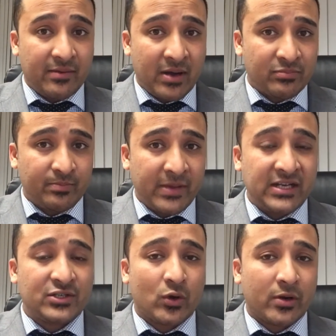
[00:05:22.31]
I'm
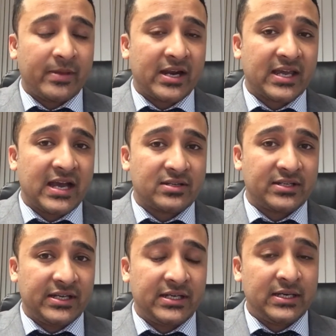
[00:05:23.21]
mainly talking about
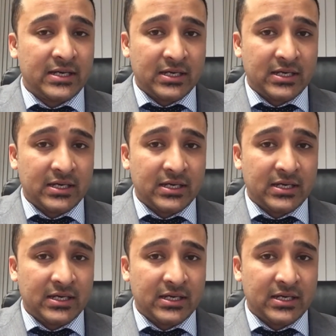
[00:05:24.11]
accountant here.